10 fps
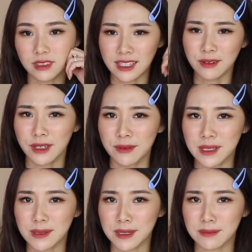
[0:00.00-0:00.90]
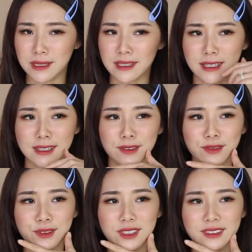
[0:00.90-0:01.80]
Is that what it means by being
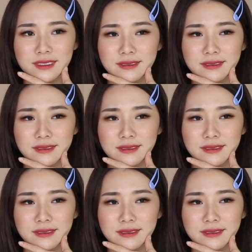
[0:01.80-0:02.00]
sensitive to it?